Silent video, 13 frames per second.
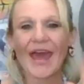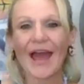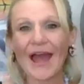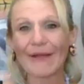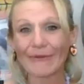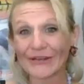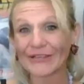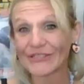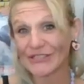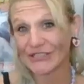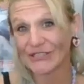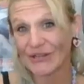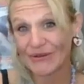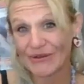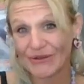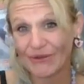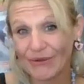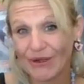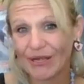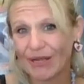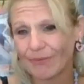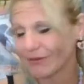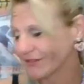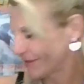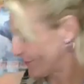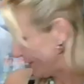I wanted to show you a
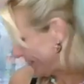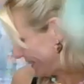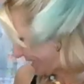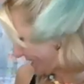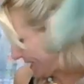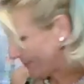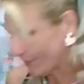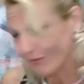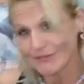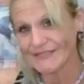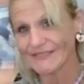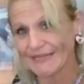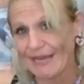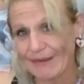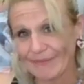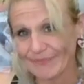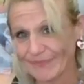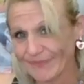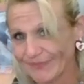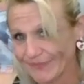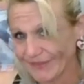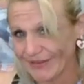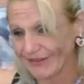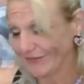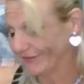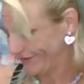couple different examples, okay,
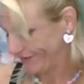of